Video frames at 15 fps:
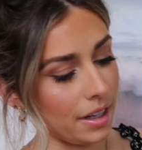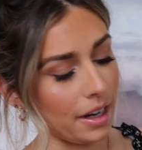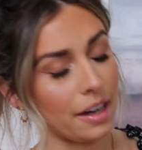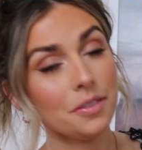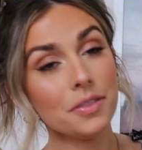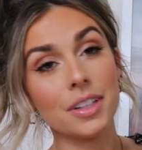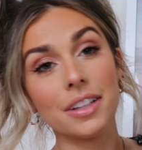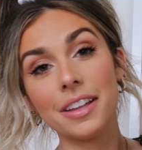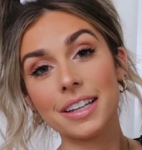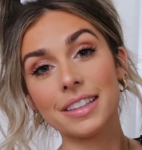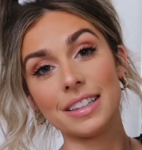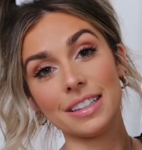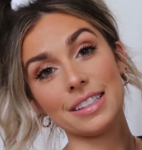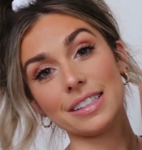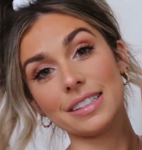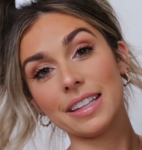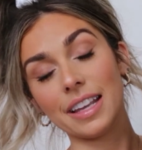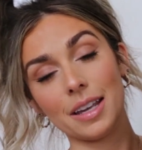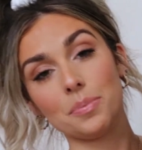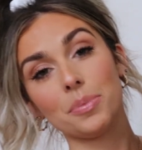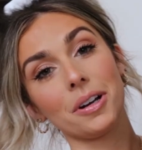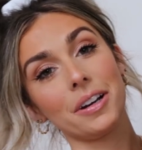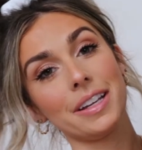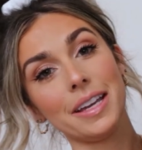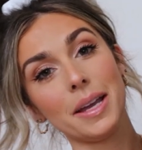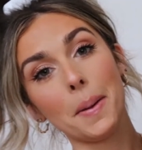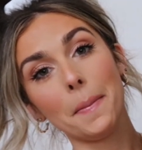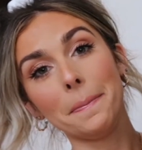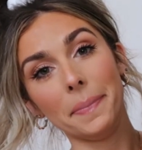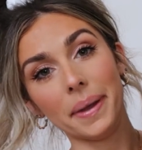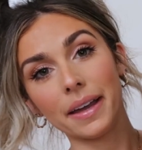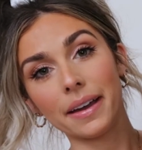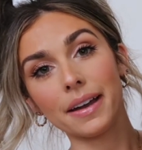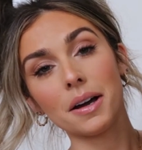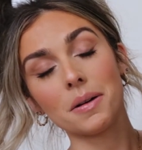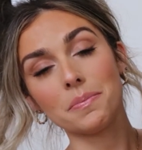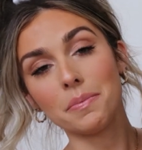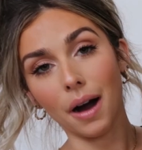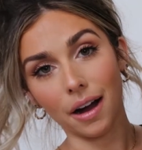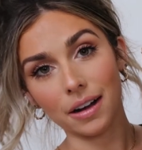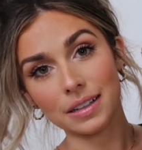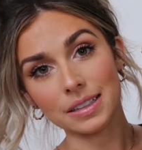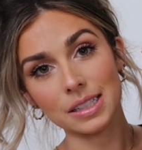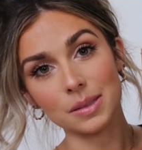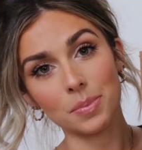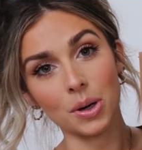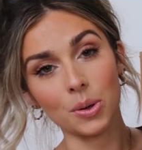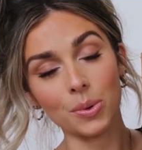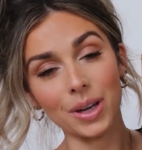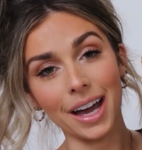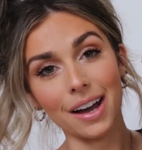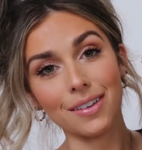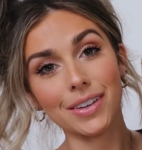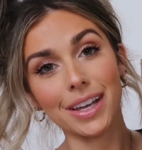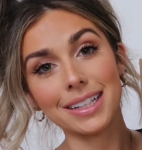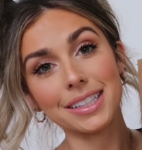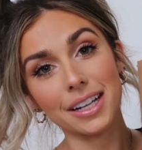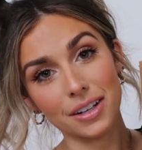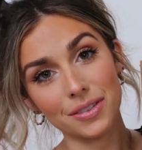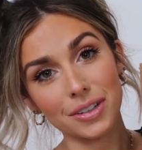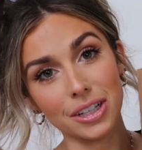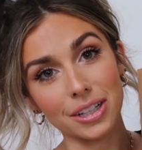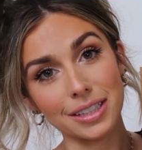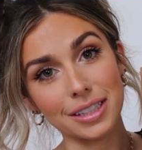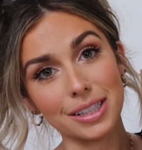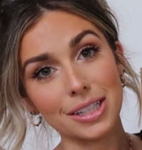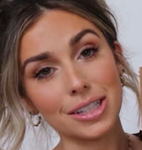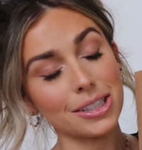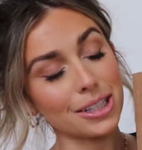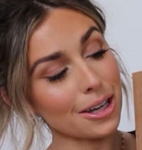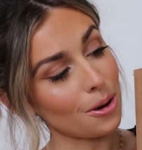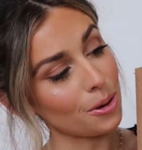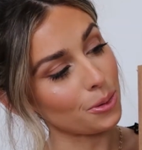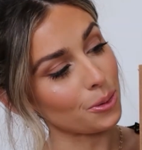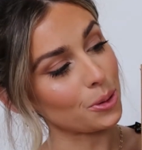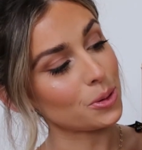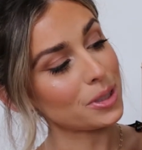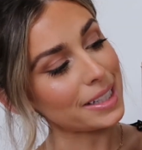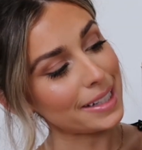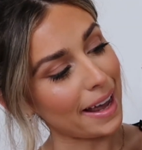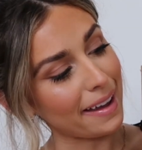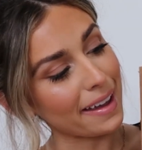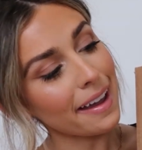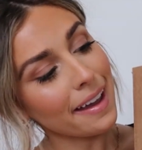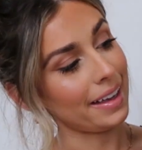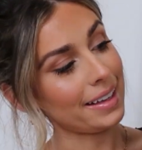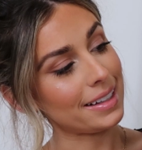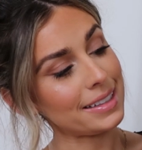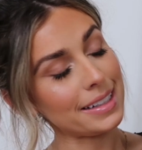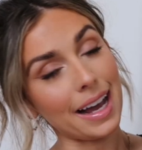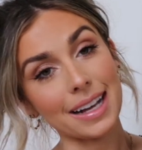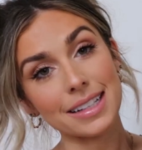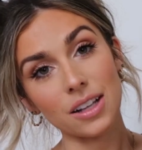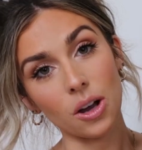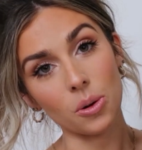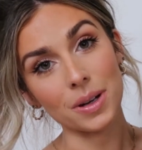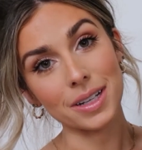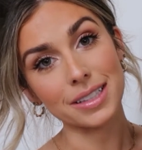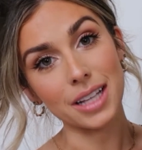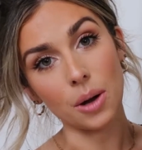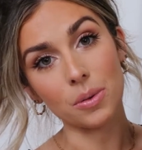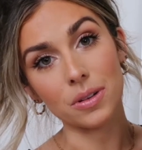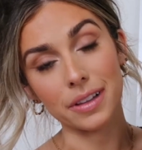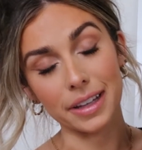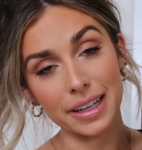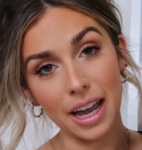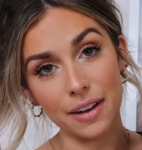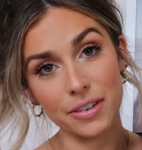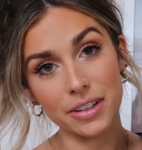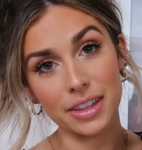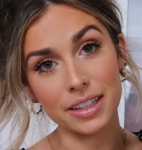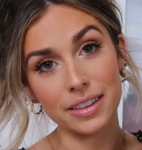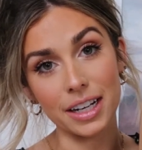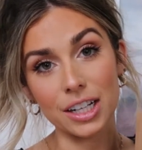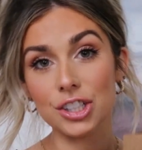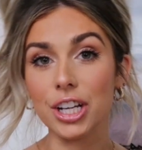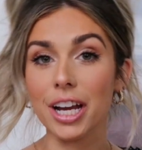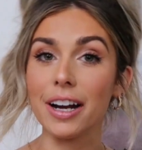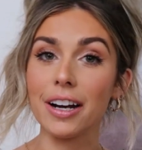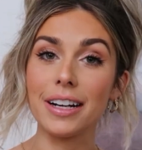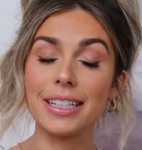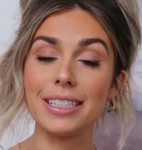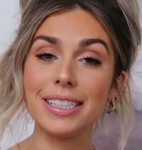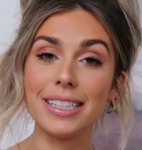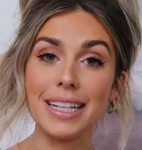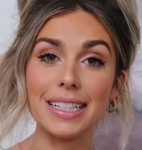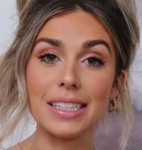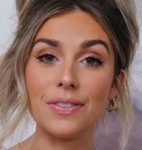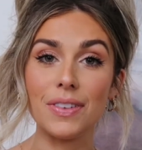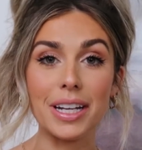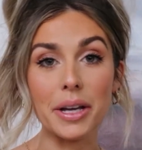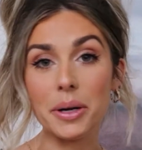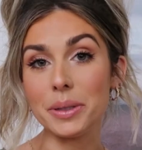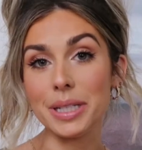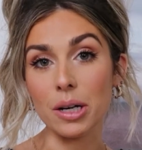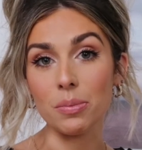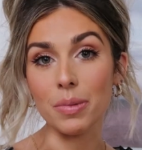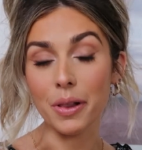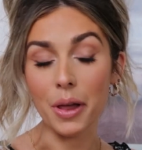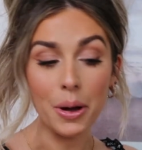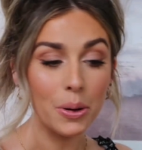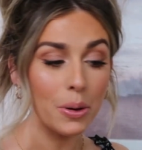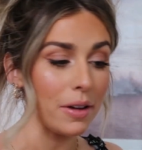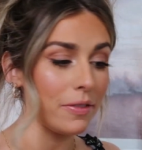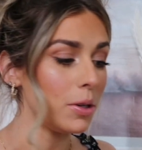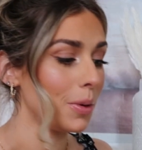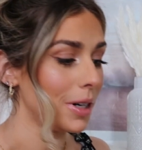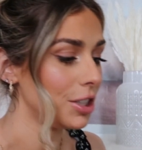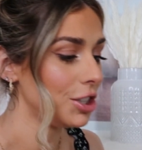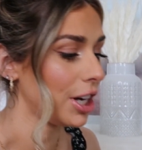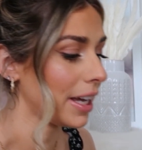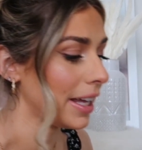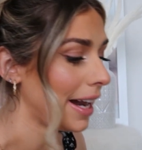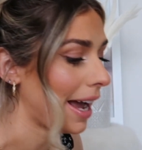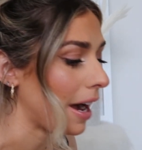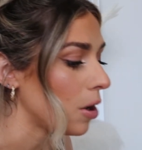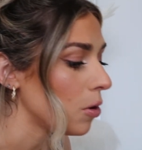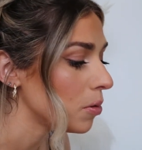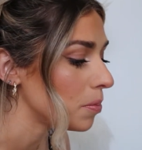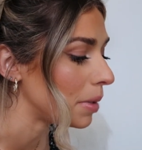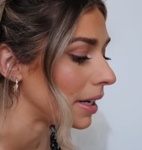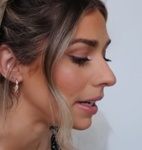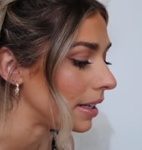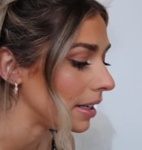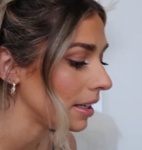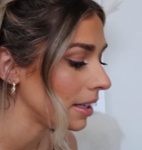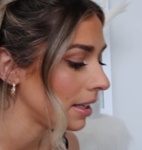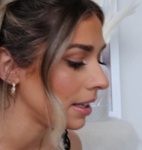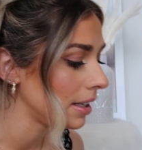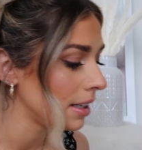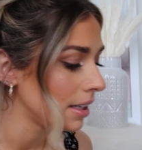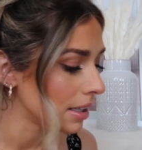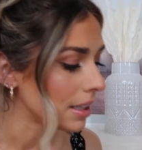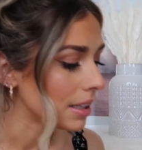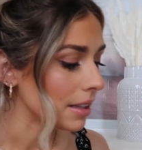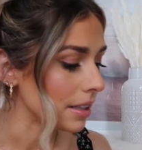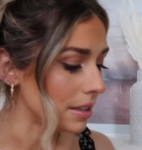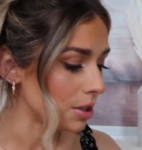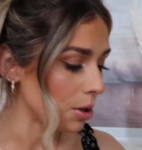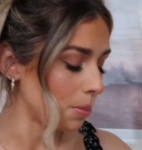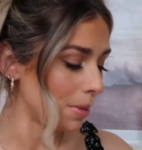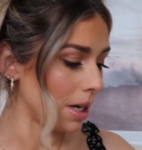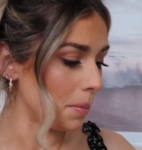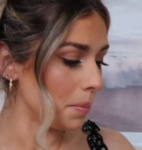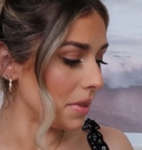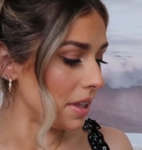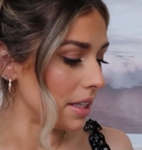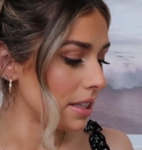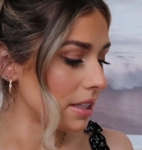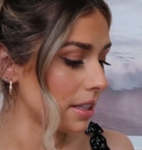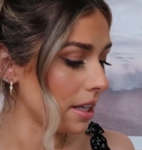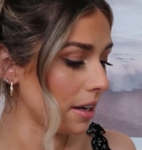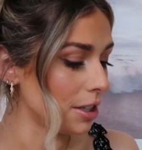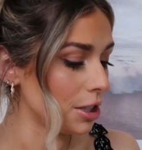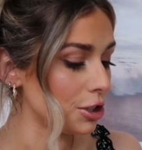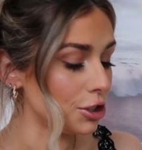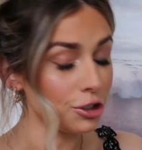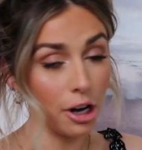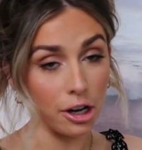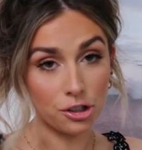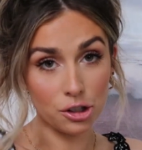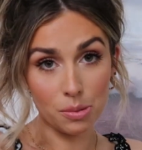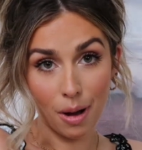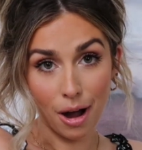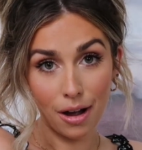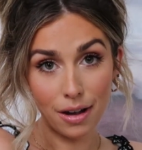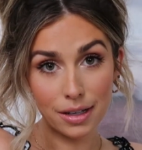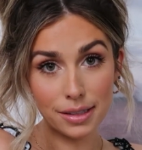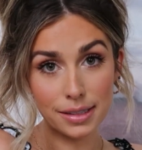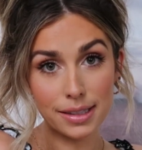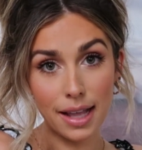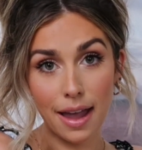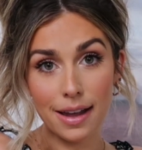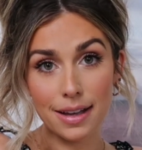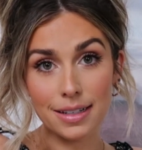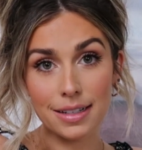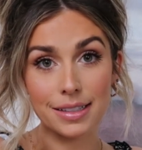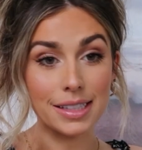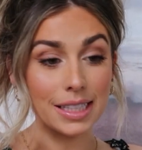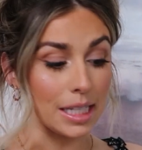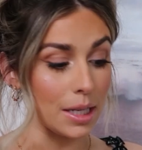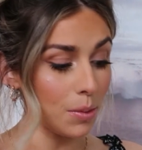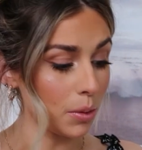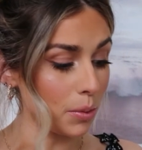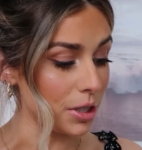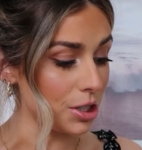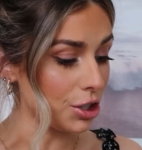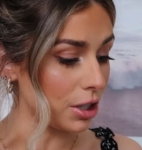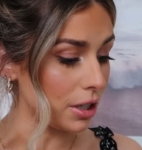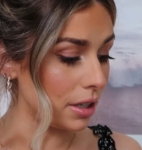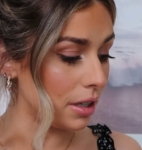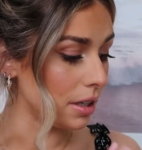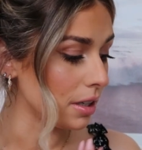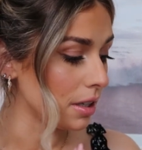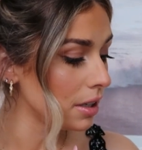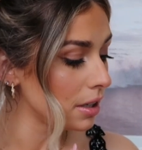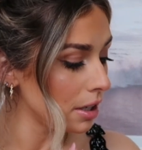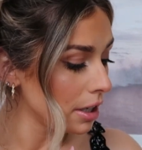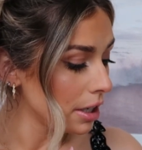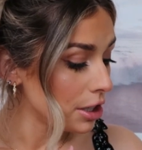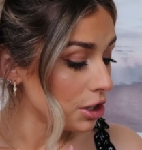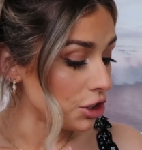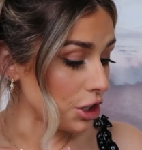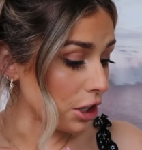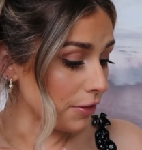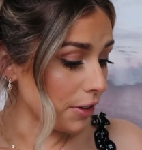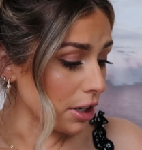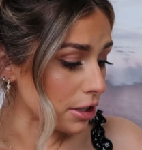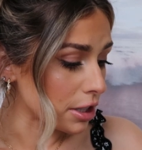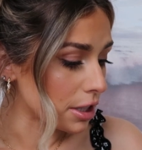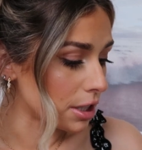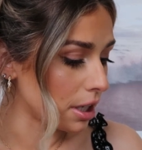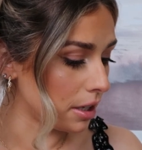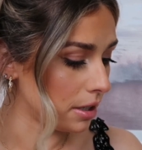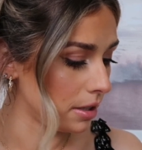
I feel like this is a pretty big box, but we have a ton of goods to go through today. And as always, I will link everything that I share in today's video down below if you want to check it out. But let's open up this treasure box and see what we should share first.